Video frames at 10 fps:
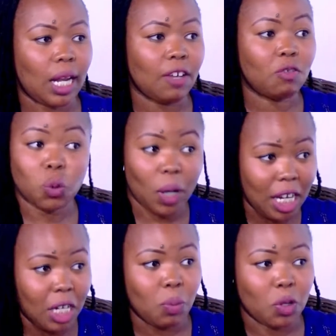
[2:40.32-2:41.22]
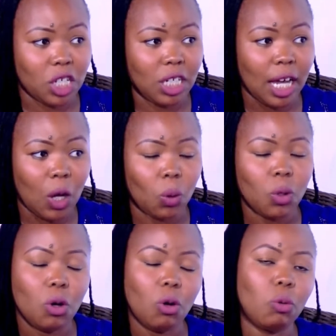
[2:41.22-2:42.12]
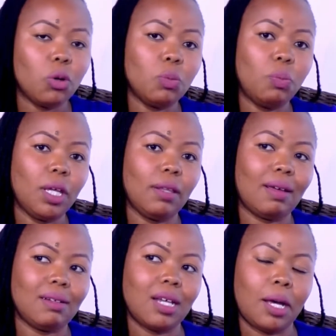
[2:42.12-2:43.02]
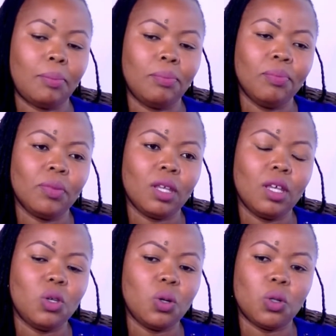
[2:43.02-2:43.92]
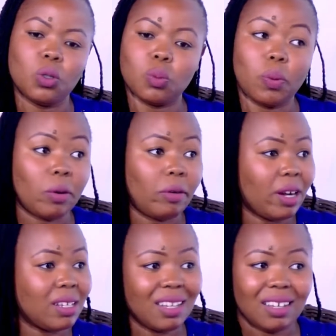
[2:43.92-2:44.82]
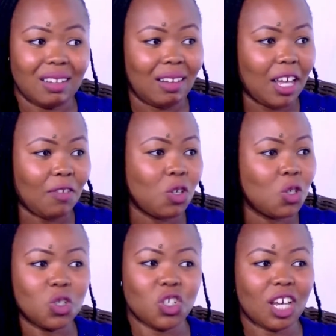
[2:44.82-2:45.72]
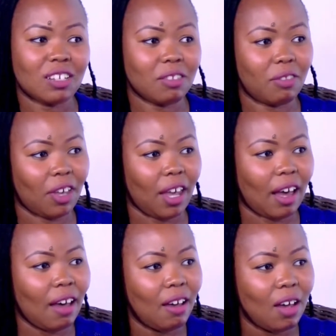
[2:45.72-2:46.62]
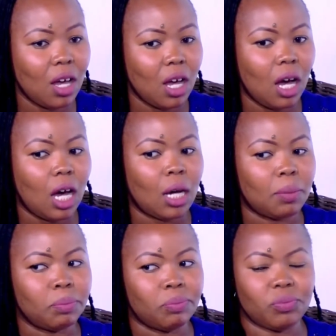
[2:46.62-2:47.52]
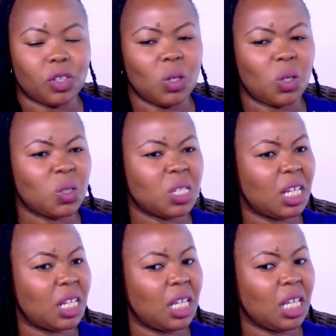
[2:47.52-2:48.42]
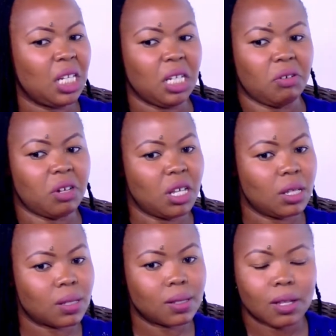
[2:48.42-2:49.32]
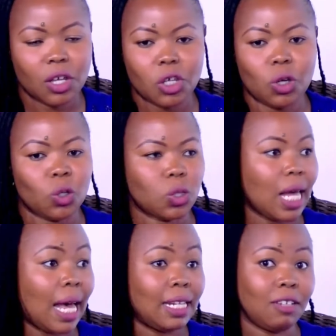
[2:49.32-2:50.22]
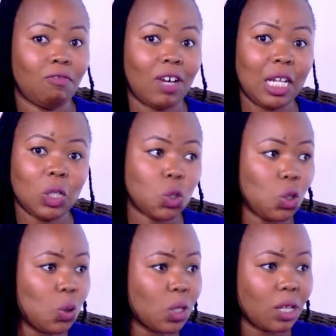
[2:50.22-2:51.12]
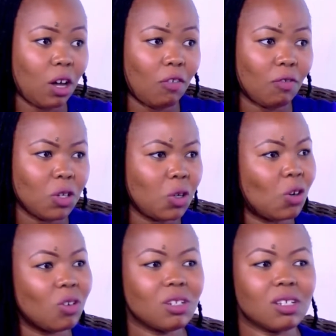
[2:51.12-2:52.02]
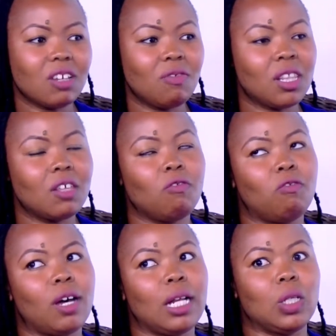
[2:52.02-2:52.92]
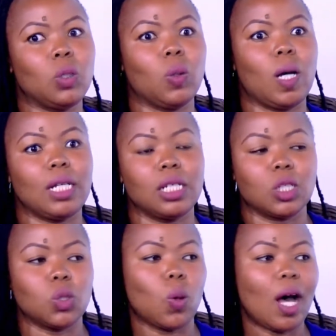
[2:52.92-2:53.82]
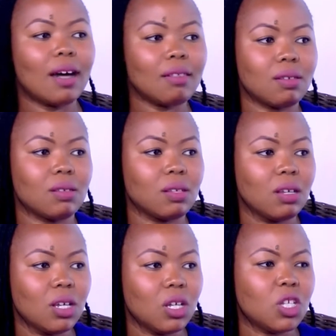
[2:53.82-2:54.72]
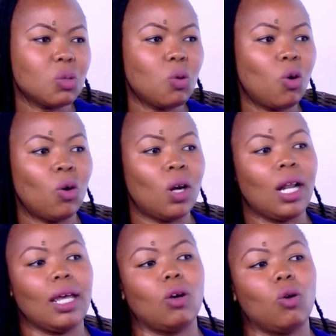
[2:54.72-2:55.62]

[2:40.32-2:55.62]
life to anybody now would be that you're not progressing in life. You're just there. You're not taking any risks. You're not adding value to yourself. You're not, even the value you're adding to others is more like